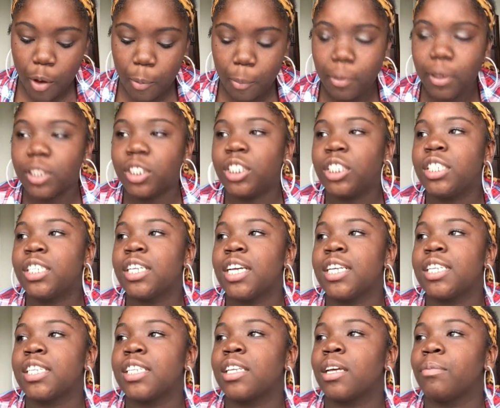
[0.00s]
but she
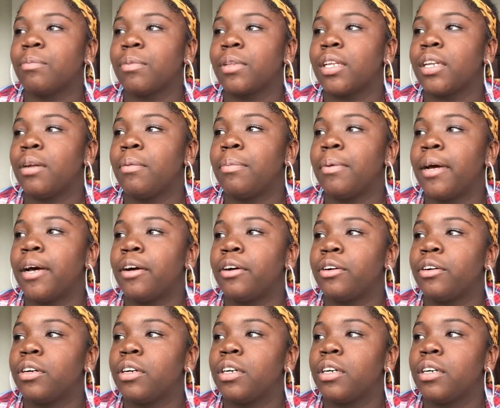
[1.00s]
said something
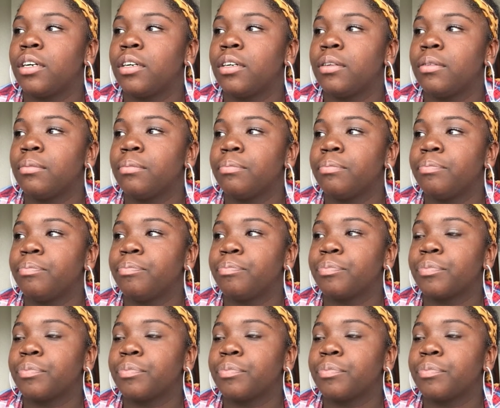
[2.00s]
about um,